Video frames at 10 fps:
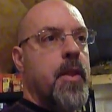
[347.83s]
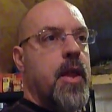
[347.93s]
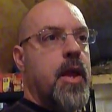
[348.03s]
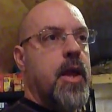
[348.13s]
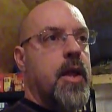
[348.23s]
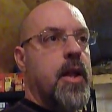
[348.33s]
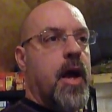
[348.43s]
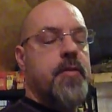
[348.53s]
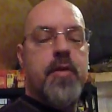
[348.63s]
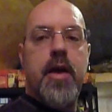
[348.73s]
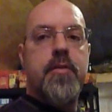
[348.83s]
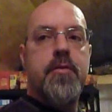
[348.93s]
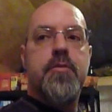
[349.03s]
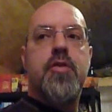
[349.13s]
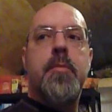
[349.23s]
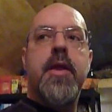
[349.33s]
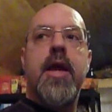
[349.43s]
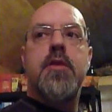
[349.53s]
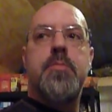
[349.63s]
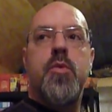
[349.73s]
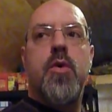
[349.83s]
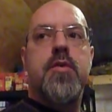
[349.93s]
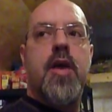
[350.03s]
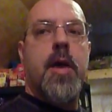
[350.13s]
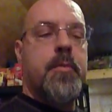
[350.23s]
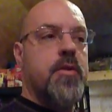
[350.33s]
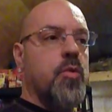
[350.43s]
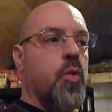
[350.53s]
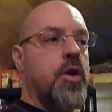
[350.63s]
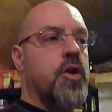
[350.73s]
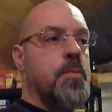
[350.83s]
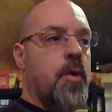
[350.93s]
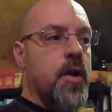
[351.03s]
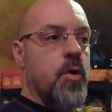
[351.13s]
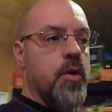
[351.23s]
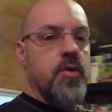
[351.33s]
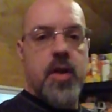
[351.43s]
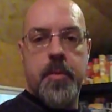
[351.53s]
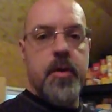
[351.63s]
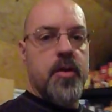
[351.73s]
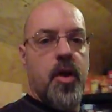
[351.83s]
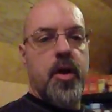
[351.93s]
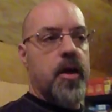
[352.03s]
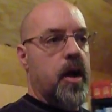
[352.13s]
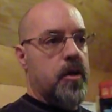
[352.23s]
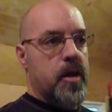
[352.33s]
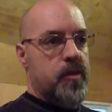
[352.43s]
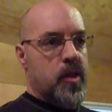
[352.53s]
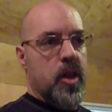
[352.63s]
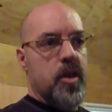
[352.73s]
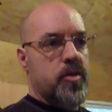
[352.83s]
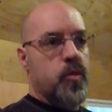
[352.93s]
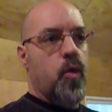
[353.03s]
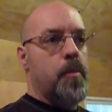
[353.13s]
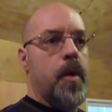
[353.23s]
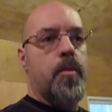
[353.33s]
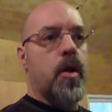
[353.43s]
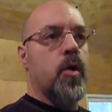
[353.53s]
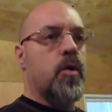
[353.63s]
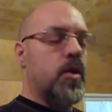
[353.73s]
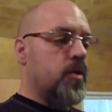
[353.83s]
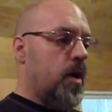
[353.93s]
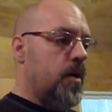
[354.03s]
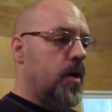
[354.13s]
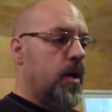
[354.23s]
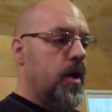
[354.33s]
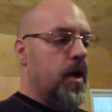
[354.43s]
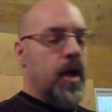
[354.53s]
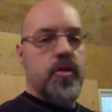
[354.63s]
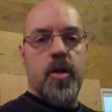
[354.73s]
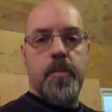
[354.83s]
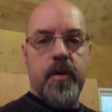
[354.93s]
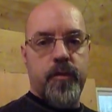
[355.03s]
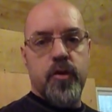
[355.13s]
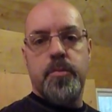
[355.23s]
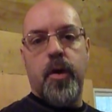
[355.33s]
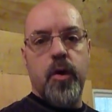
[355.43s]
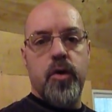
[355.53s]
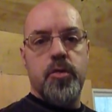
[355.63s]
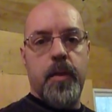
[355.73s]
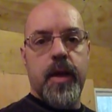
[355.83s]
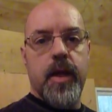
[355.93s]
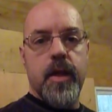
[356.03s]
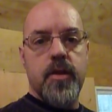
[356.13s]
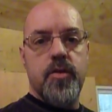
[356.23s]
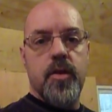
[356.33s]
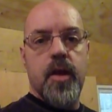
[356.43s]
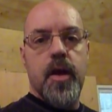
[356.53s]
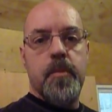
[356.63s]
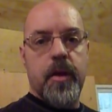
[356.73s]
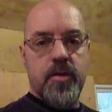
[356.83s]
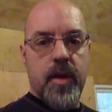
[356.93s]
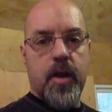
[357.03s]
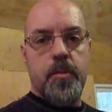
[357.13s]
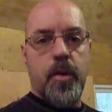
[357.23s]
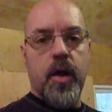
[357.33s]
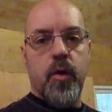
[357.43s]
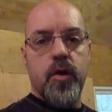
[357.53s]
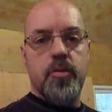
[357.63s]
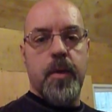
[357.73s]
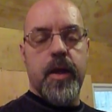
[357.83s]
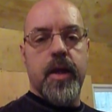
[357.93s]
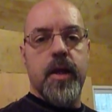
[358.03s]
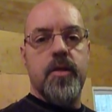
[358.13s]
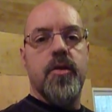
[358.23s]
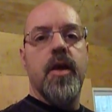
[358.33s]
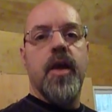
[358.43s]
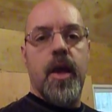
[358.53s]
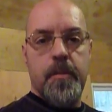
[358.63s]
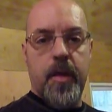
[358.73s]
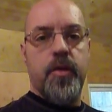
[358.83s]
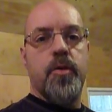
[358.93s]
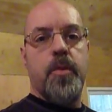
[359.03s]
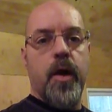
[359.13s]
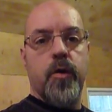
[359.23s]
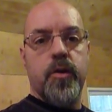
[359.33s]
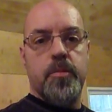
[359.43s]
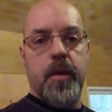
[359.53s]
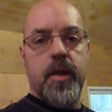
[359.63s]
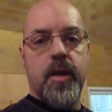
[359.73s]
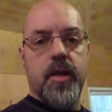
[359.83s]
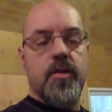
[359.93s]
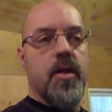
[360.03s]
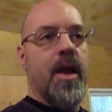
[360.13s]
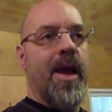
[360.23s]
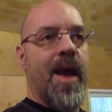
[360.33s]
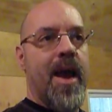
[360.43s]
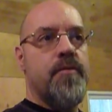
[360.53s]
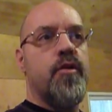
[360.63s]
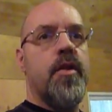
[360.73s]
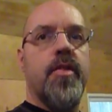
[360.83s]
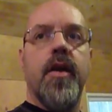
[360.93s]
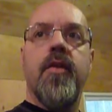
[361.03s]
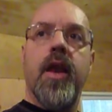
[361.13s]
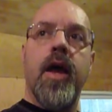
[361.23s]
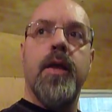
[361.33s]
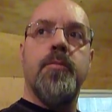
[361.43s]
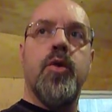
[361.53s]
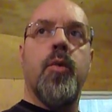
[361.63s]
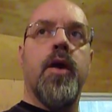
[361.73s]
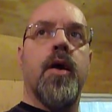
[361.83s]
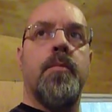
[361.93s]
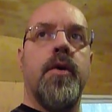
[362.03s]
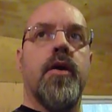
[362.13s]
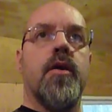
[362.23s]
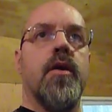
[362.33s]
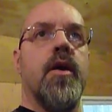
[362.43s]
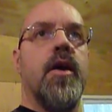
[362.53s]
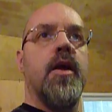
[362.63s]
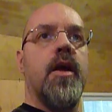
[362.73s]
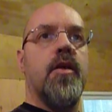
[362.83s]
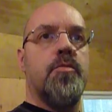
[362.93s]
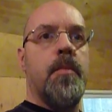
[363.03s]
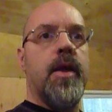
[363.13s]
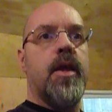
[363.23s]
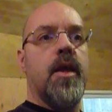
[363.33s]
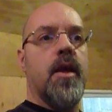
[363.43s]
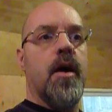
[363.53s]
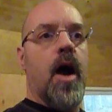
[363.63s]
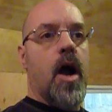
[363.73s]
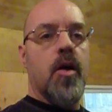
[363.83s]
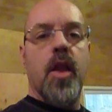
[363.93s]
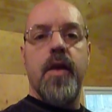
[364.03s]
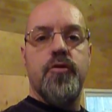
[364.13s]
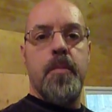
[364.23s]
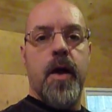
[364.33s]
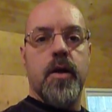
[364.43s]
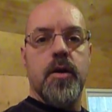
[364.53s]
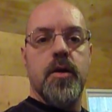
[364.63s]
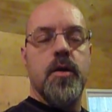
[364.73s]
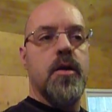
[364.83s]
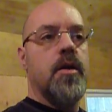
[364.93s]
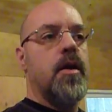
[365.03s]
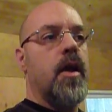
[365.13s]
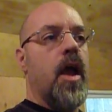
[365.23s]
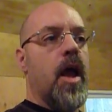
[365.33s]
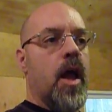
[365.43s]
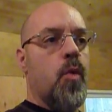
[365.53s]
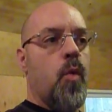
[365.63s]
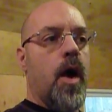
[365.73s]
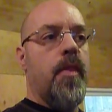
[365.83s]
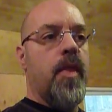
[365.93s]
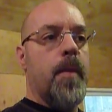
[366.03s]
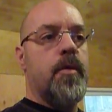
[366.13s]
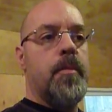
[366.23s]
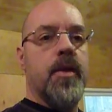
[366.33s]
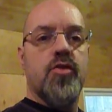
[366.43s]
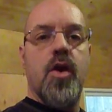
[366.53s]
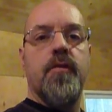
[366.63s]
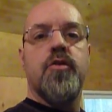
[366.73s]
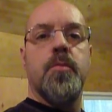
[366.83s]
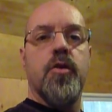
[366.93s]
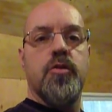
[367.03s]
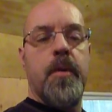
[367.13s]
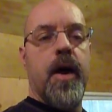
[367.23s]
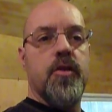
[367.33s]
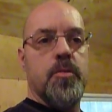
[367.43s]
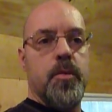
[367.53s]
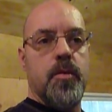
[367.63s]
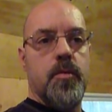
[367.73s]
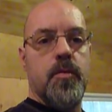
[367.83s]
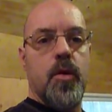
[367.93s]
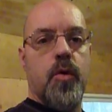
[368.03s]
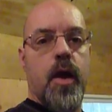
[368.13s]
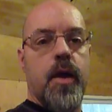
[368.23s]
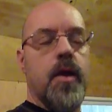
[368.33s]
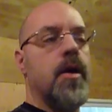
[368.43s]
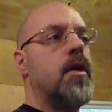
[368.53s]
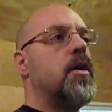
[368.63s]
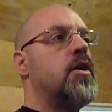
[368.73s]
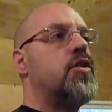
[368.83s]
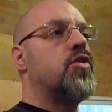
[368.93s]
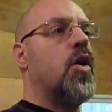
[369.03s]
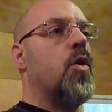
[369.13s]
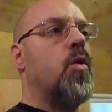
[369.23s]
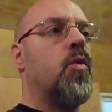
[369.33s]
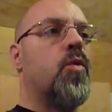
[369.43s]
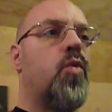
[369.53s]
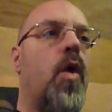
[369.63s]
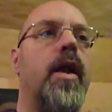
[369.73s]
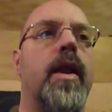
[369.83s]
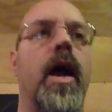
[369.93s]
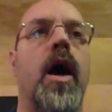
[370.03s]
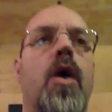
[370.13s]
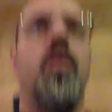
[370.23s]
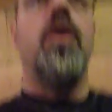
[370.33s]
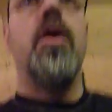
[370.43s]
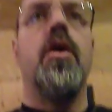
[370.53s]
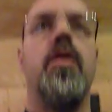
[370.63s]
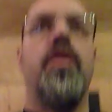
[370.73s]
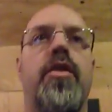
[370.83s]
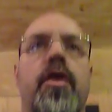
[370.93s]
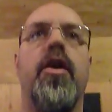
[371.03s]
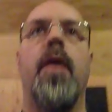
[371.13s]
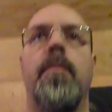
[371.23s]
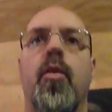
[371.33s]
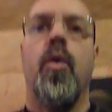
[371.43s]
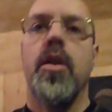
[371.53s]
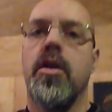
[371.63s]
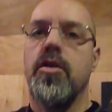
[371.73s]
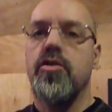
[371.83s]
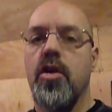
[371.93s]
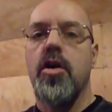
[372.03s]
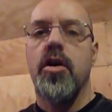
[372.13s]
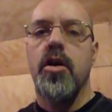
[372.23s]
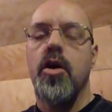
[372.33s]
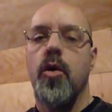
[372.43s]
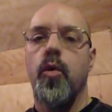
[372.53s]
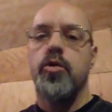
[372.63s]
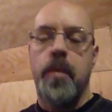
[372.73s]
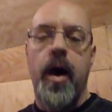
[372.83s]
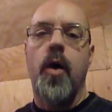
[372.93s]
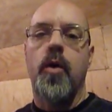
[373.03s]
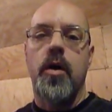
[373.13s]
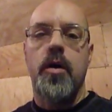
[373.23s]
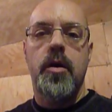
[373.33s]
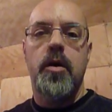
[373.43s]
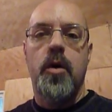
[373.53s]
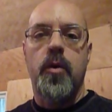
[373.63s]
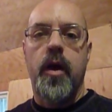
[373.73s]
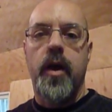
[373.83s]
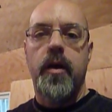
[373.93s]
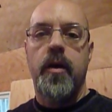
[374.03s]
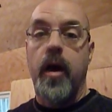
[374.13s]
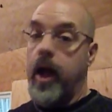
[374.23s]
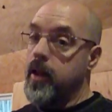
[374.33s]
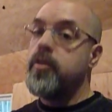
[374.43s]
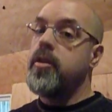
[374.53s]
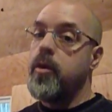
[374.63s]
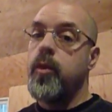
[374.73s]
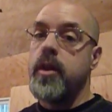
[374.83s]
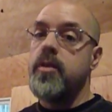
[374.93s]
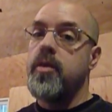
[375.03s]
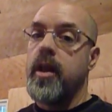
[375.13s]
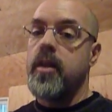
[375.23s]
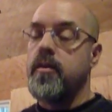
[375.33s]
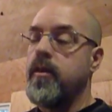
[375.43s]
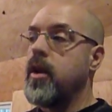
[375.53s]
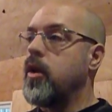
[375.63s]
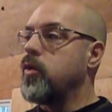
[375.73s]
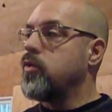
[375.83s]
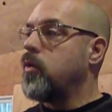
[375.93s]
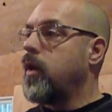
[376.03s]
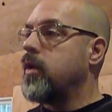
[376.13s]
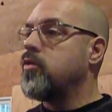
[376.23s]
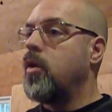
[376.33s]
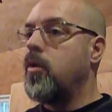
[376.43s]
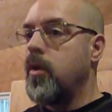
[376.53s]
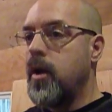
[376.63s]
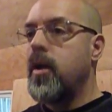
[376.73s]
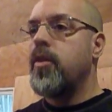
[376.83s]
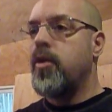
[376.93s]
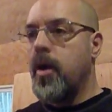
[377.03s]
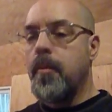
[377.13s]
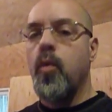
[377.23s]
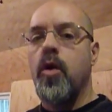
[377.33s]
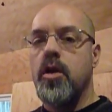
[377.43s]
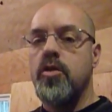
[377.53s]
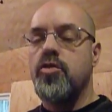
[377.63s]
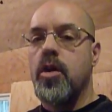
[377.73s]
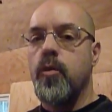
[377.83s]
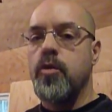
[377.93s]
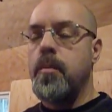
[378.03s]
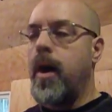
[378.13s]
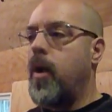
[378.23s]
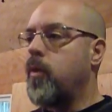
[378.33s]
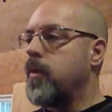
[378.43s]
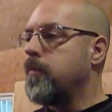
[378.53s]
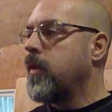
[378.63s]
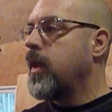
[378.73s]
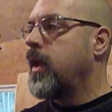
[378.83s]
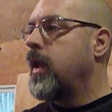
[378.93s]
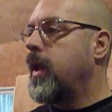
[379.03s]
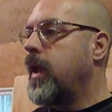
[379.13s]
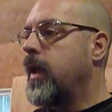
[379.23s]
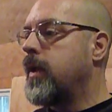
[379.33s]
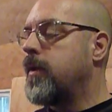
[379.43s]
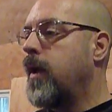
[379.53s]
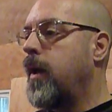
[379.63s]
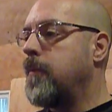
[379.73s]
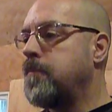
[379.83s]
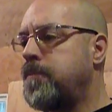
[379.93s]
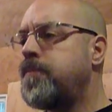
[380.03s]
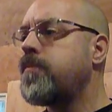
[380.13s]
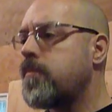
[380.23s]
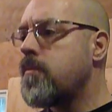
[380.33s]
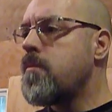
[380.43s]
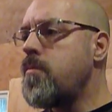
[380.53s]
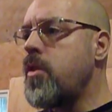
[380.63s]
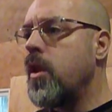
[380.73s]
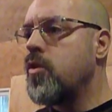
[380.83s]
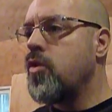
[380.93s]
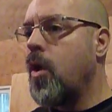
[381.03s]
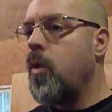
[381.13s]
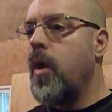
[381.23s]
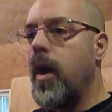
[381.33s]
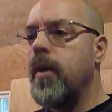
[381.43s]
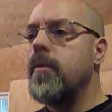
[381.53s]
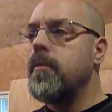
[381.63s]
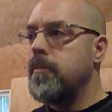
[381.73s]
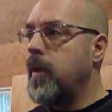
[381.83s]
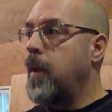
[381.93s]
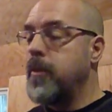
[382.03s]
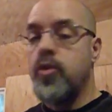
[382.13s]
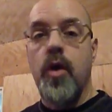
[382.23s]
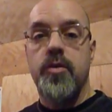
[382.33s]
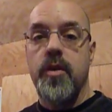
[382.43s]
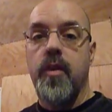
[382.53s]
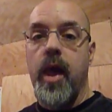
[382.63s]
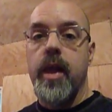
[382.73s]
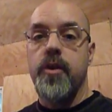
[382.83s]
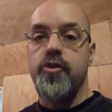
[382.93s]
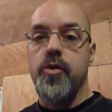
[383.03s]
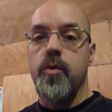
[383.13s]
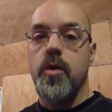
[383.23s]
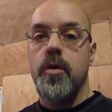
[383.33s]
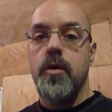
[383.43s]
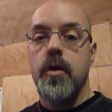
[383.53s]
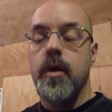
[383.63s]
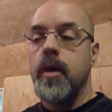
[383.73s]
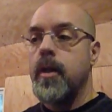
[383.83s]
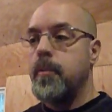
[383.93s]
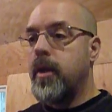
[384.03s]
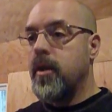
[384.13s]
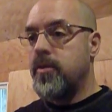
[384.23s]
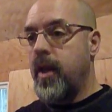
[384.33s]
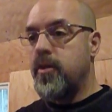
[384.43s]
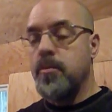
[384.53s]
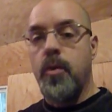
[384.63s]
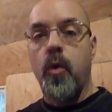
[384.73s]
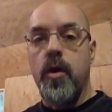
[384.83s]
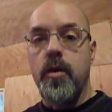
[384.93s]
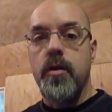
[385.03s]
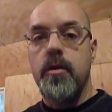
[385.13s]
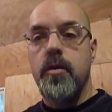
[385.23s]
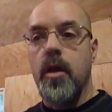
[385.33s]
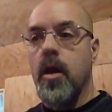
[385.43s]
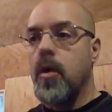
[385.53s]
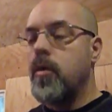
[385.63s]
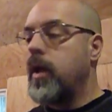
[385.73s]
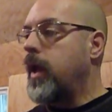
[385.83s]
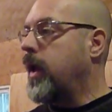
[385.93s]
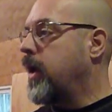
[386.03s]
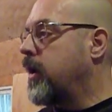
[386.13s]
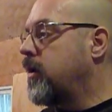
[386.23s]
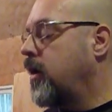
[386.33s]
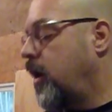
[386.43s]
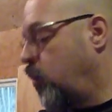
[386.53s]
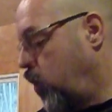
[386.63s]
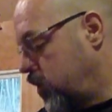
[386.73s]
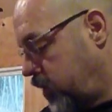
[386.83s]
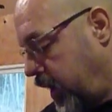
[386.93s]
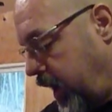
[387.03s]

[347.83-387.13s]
and I've, I somebody asked me one time. They said, "What are your priorities?" And I'm going to tell you. I'll give you the list of what my priorities are. I said my first priority is my kids. My second priority is my kids, and my third priority is my kids. Everything that I am doing up here is making our lives better, and I want them to be as comfortable as possible. Okay, so right now their number one concern was power. Okay, I listened to what they said in their videos. Okay, so their number one concern was power. And um, so I'm addressing that issue because that's important, you know. And uh, once I